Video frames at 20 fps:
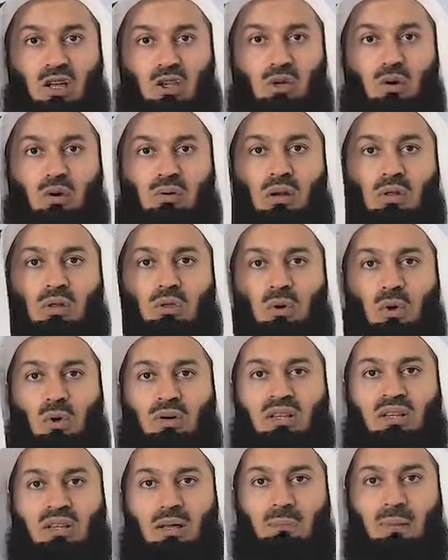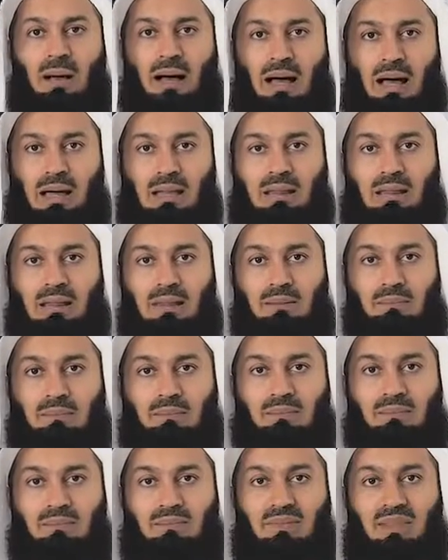you're a thorn in the path.
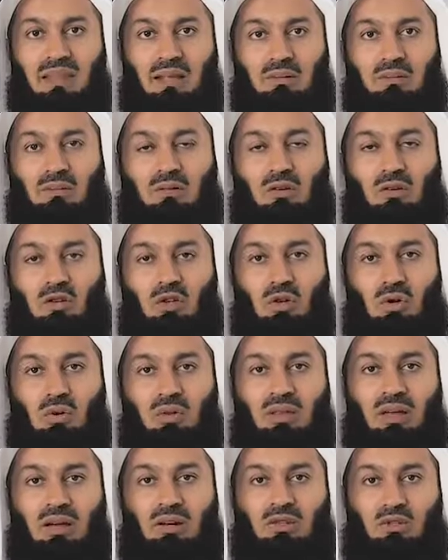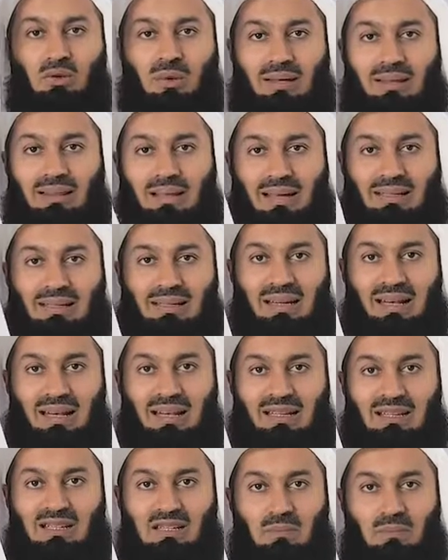You know, they're doing their
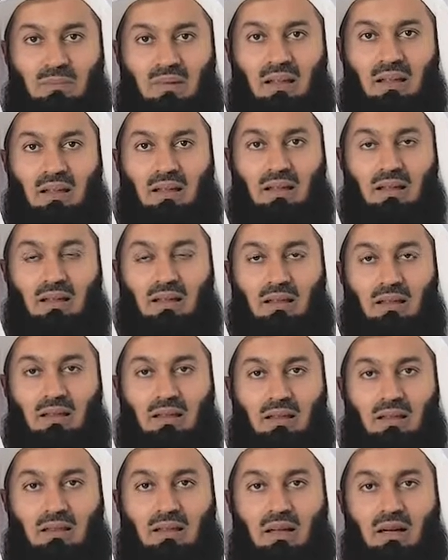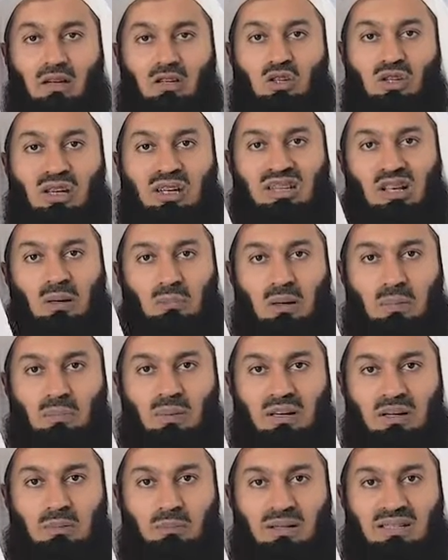dealings. They're cheating
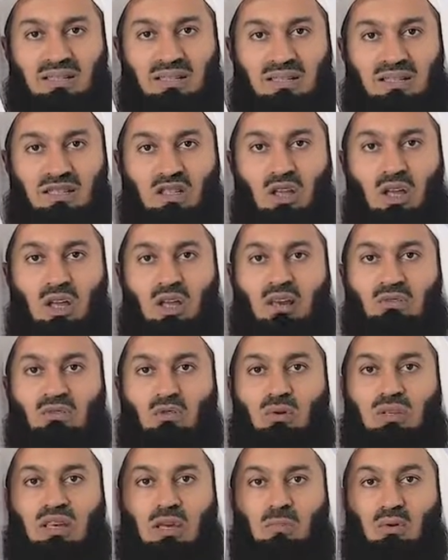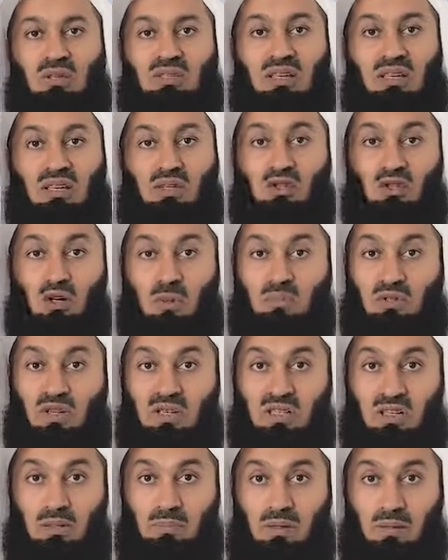people in business. If you keep on saying, stop
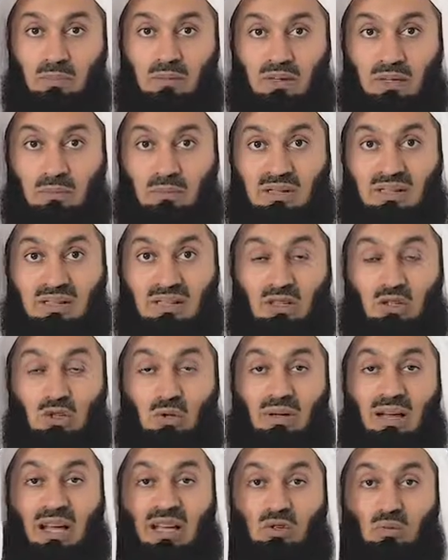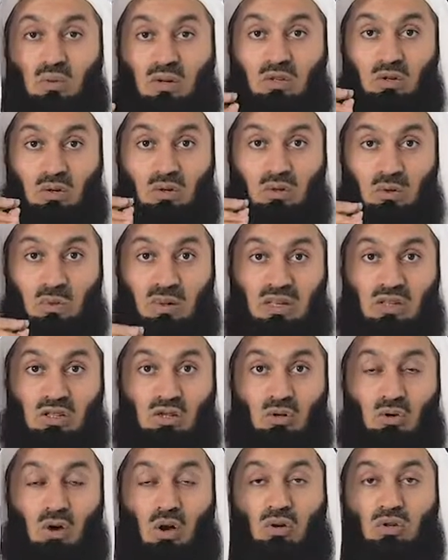cheating people in business, you guys, what you're doing
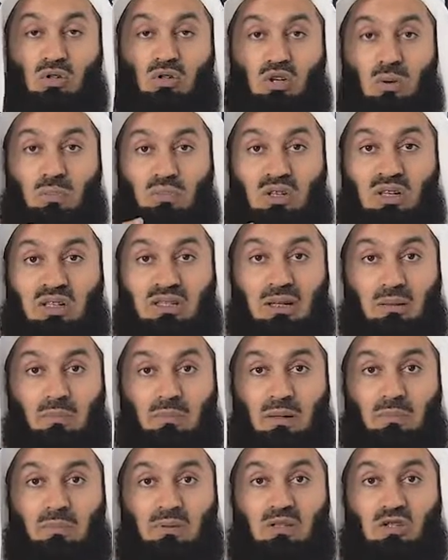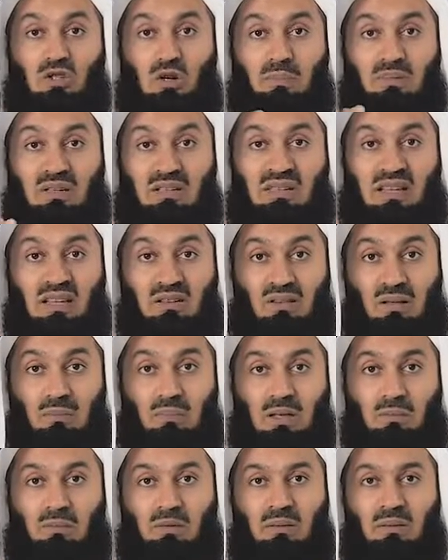is wrong. Stop cheating people, stop deceiving
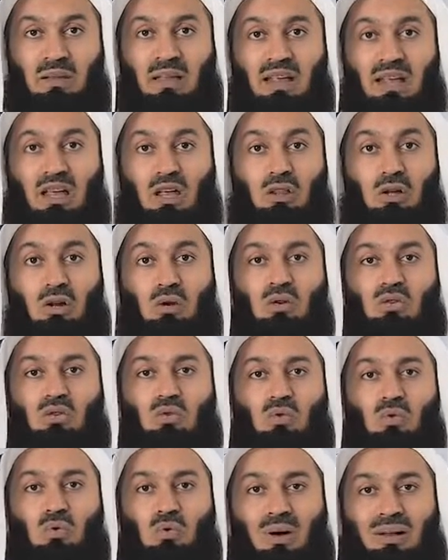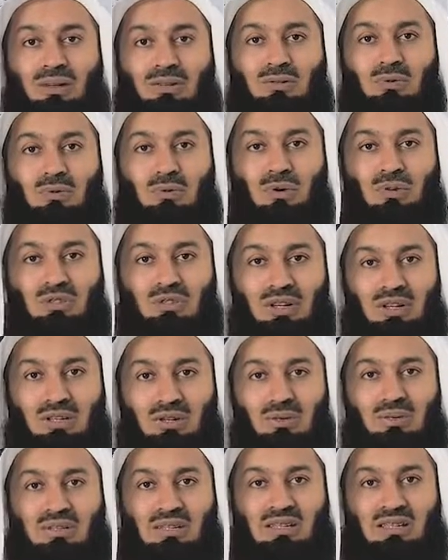people. Those who want to
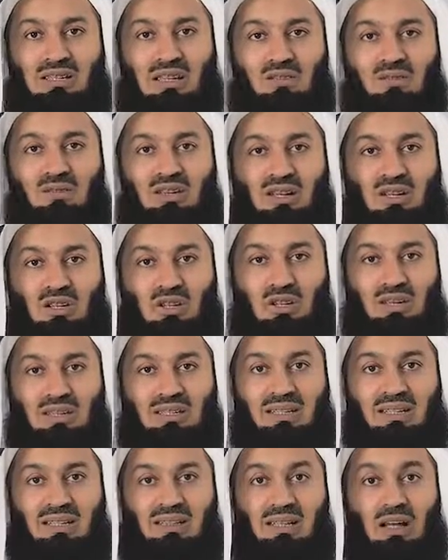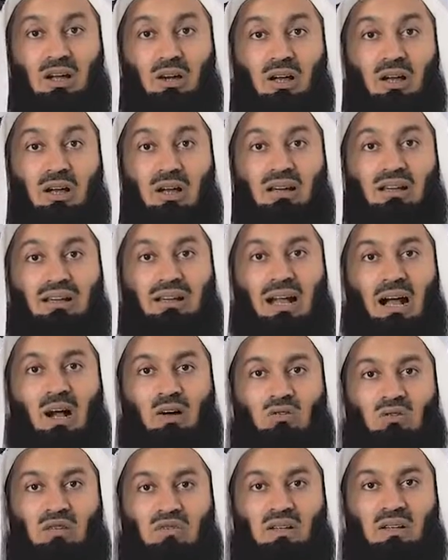continue deceiving and cheating and they're earning
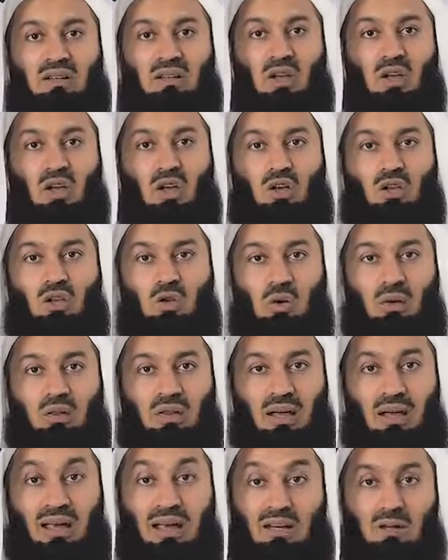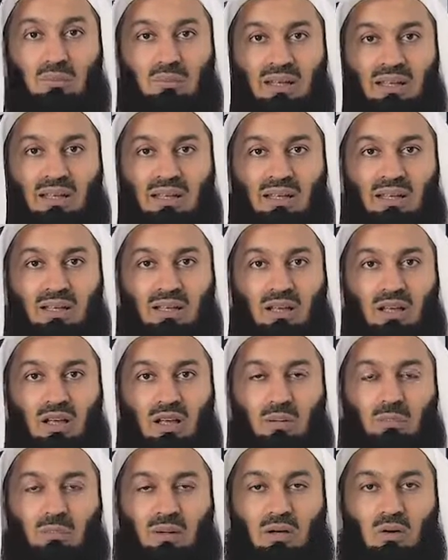out of it, you're their enemy.
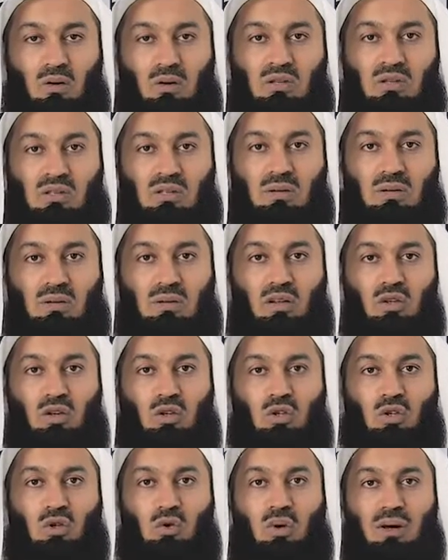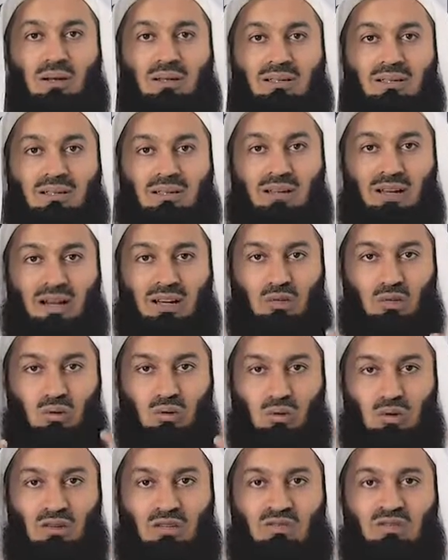Because you are trying to
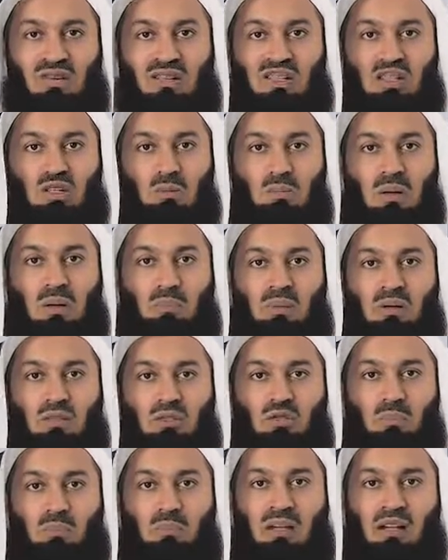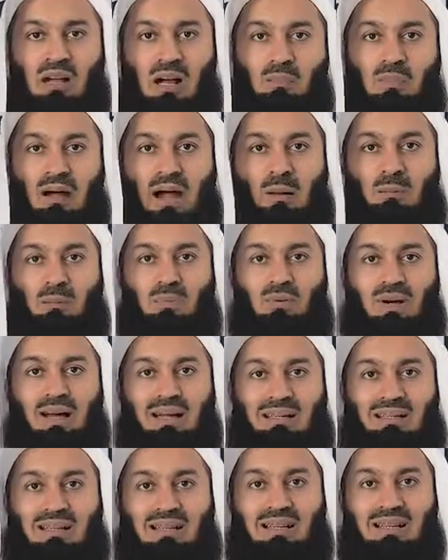convince people to become
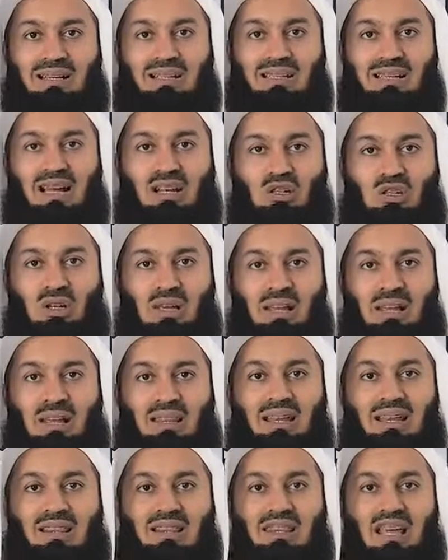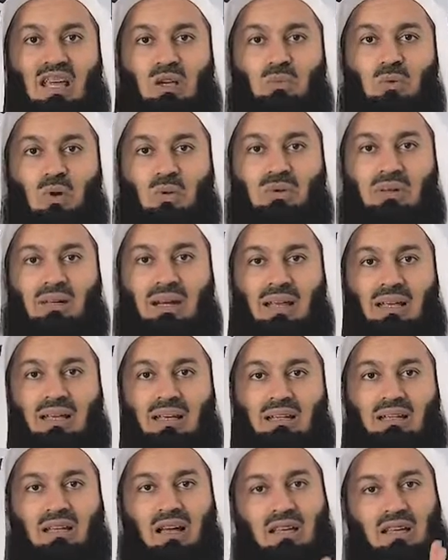upright, such that they won't
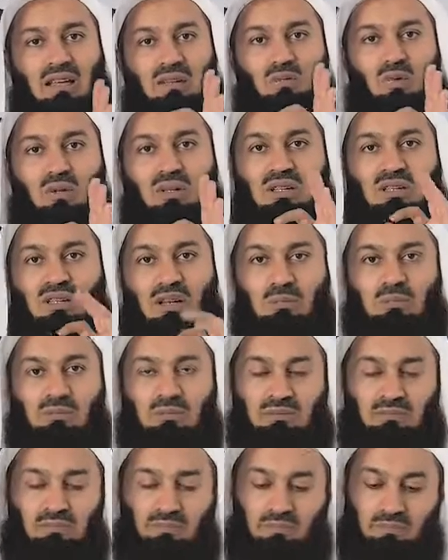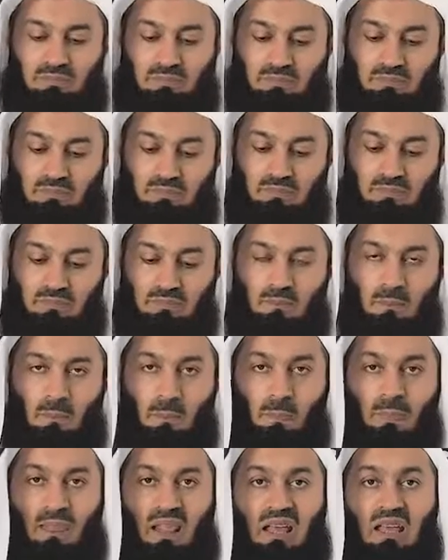like it. I give you an example.
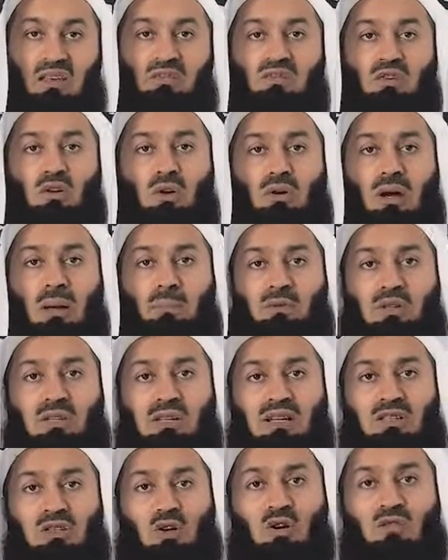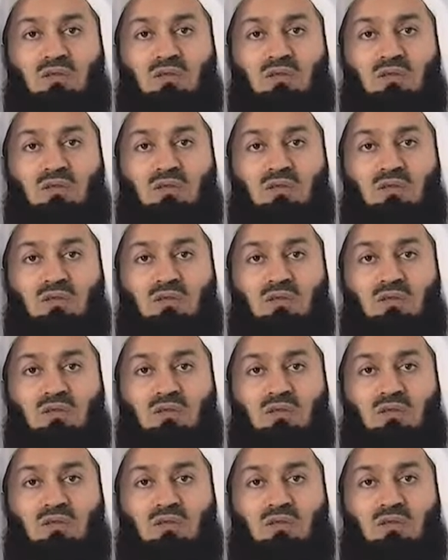If corruption has